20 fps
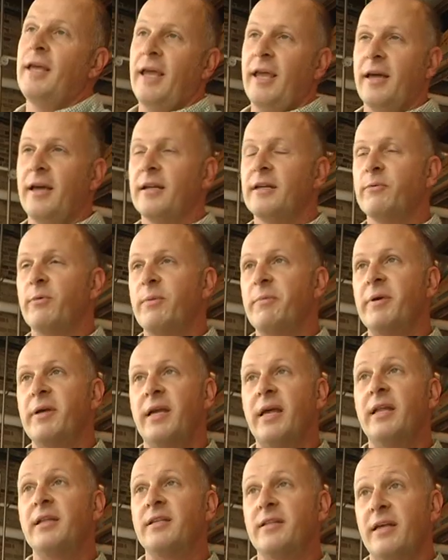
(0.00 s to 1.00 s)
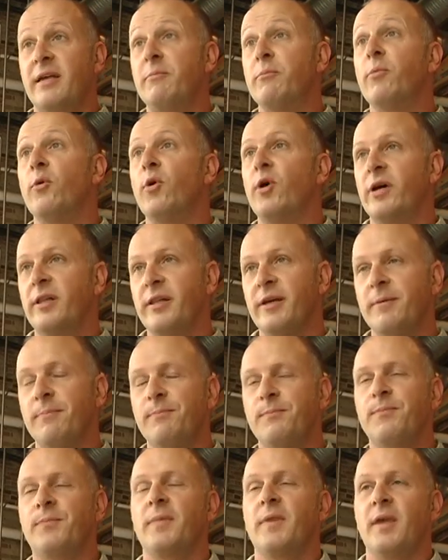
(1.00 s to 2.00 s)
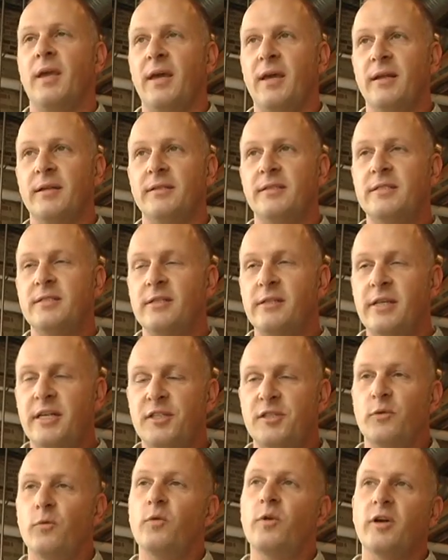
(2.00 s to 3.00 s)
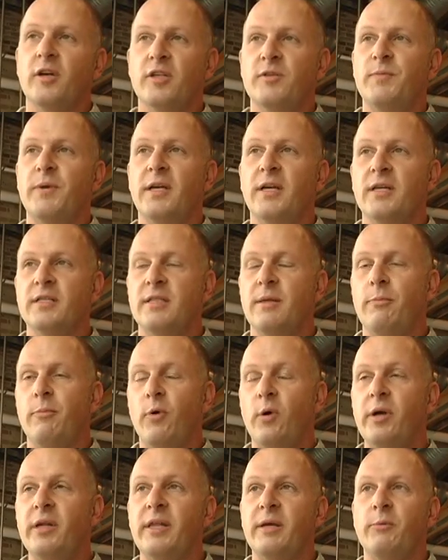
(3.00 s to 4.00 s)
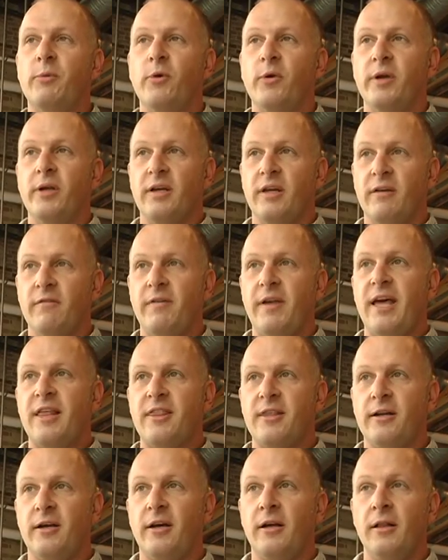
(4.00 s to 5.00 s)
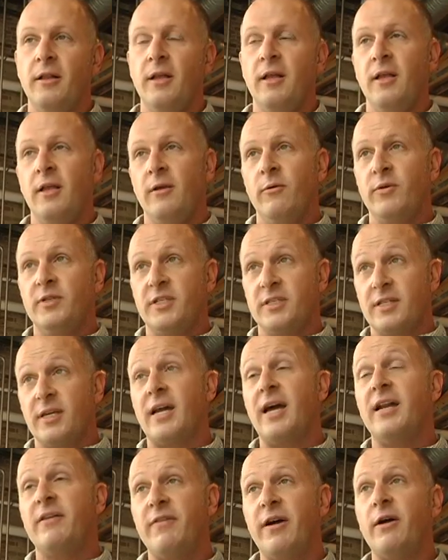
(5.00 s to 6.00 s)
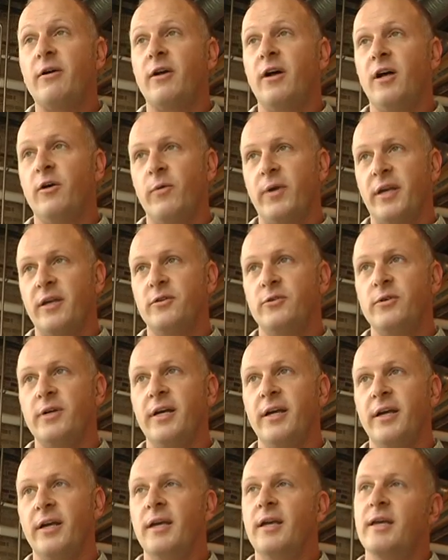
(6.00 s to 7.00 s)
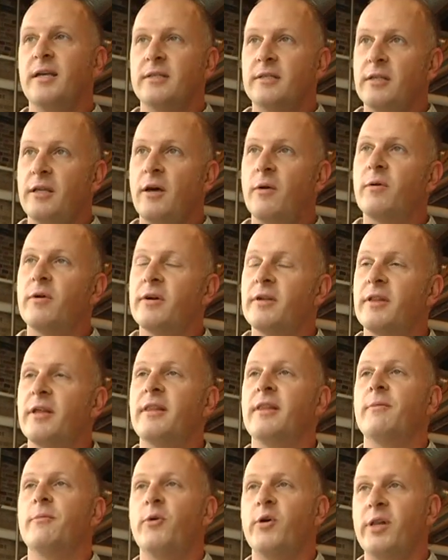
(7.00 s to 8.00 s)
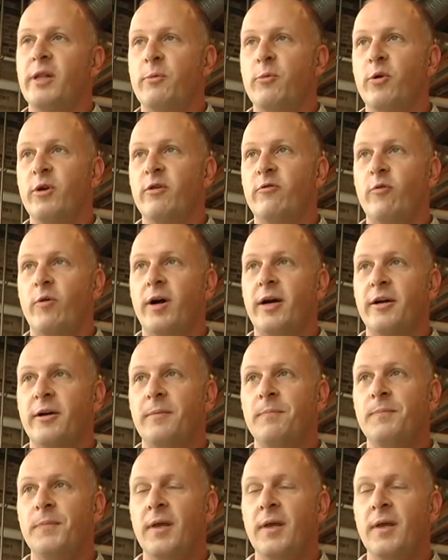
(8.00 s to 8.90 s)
and we begin to then boil it. And distillation works because the boiling point of ethanol, which is the kind of alcohol we can drink, is lower than the boiling point of water.